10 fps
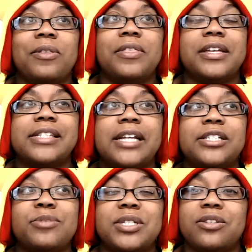the
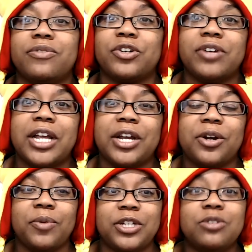sentiments of a
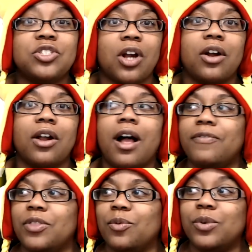creator when you start
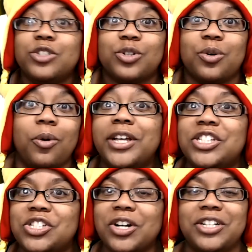off and the world's your
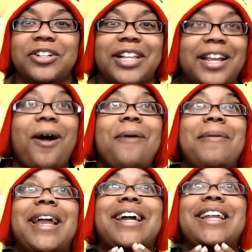oyster and you're like oh
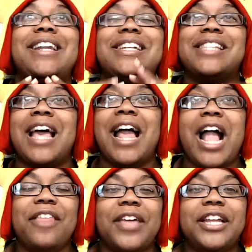my goodness
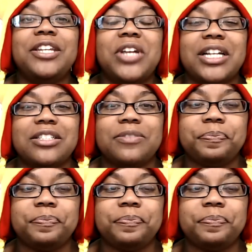and then you get